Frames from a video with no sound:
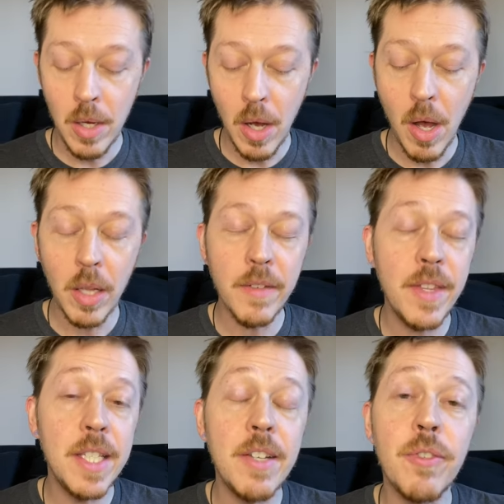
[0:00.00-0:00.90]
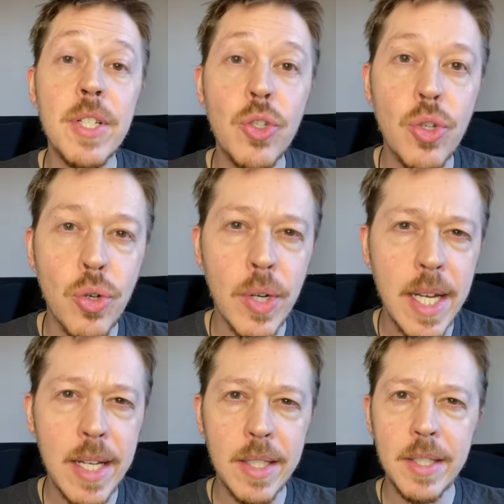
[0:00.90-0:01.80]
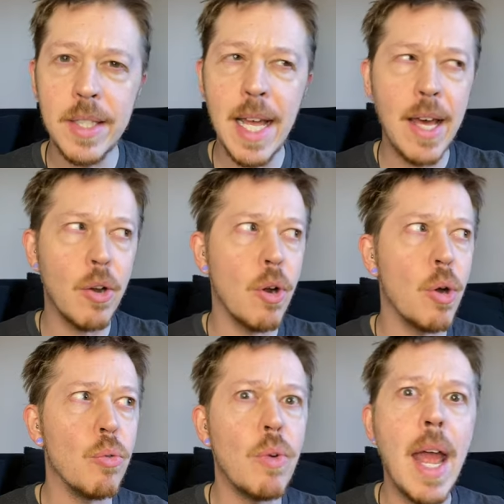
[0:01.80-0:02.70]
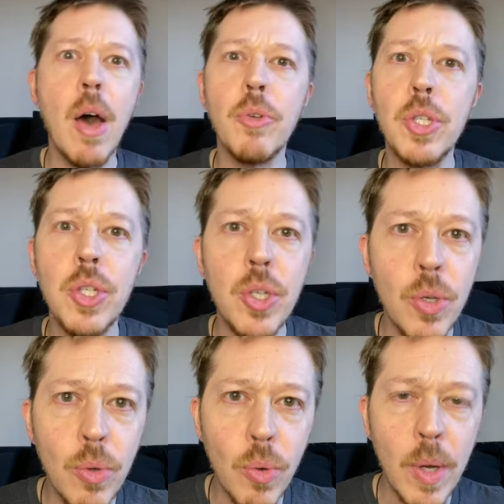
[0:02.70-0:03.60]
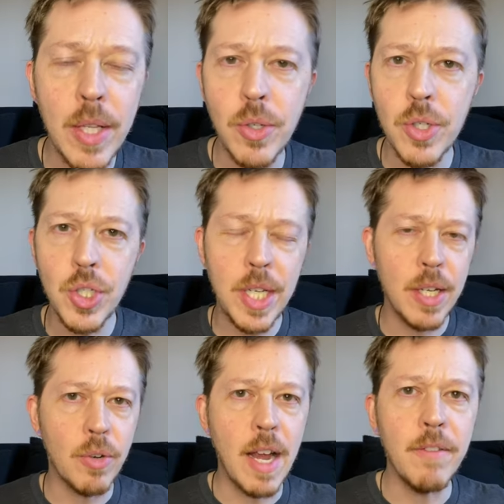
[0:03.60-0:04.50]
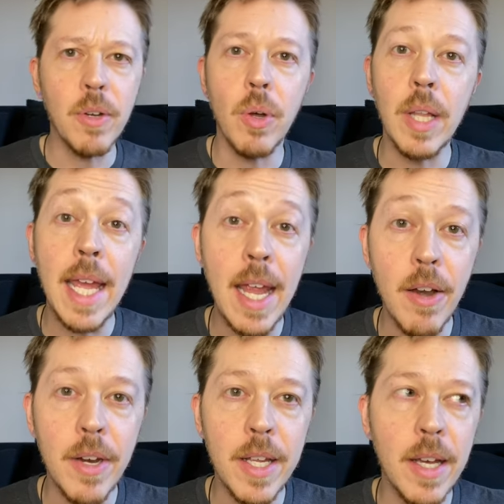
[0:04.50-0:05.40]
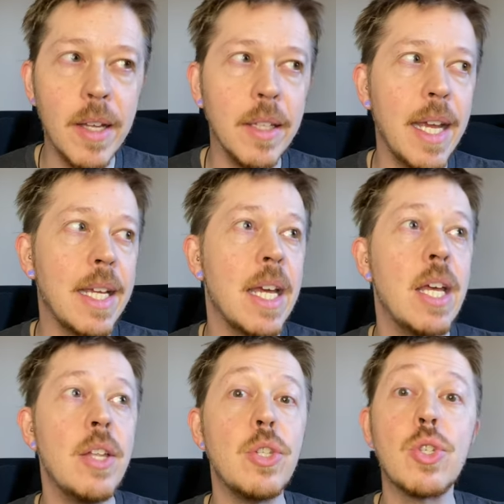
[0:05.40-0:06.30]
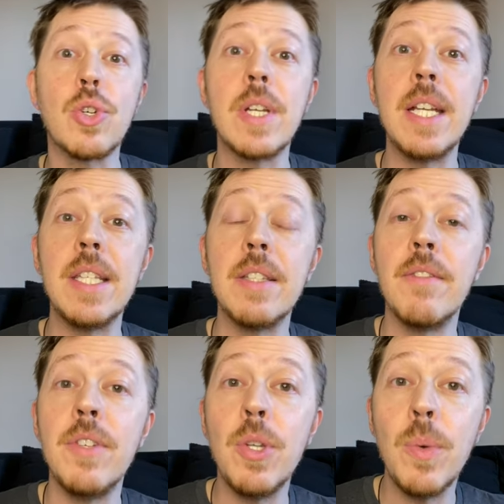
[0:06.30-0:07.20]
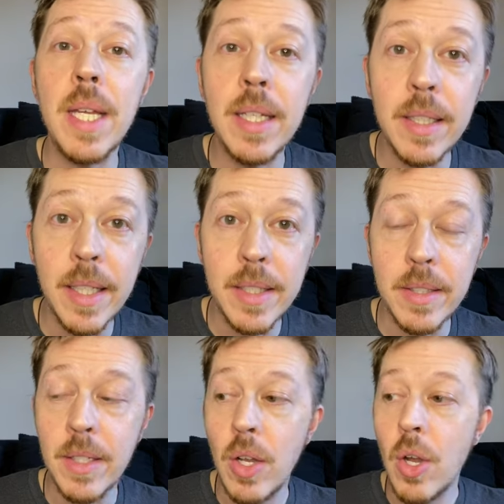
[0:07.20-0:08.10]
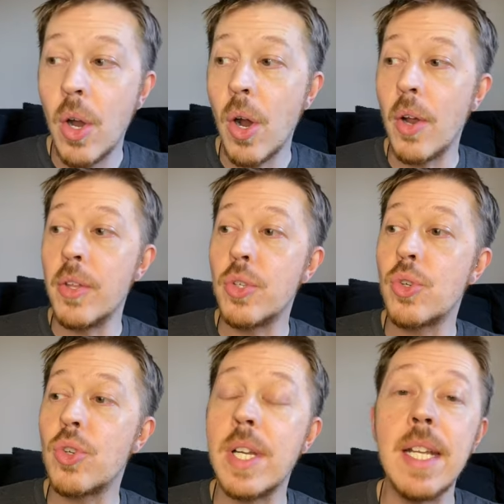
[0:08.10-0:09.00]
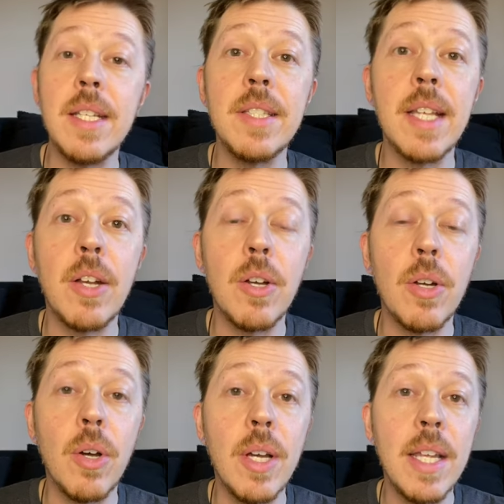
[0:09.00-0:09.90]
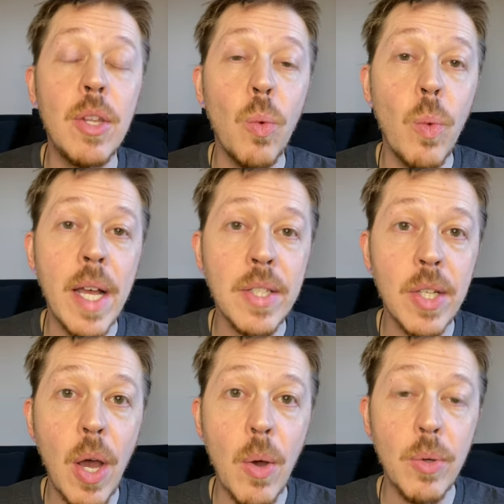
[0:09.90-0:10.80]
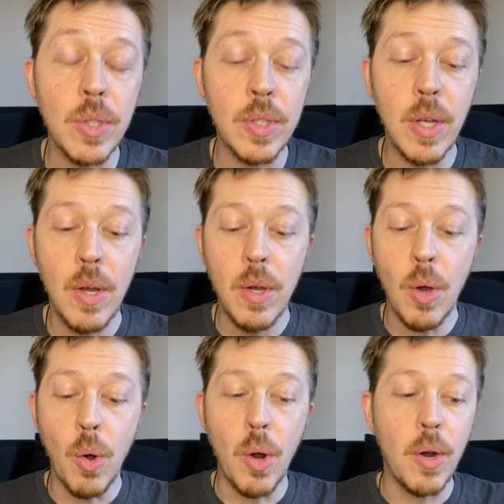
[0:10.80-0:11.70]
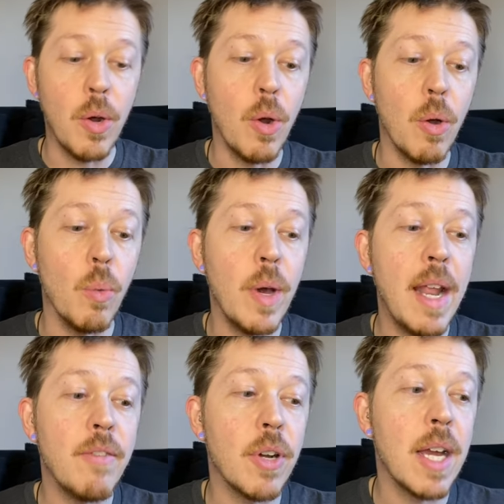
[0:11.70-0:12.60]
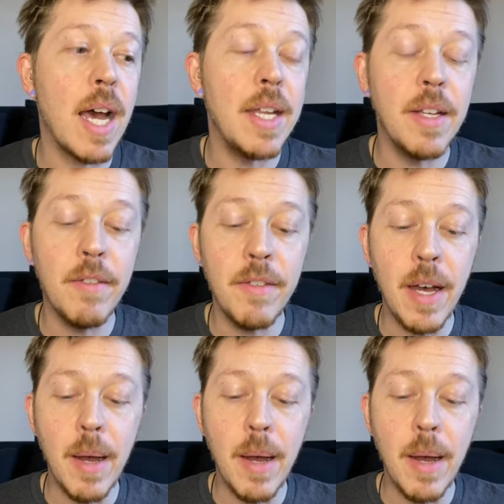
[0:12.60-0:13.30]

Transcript: All of the different trees that are around you in your geographical area, like trees of New England, or the trees that are in the West Coast, or whatever kind of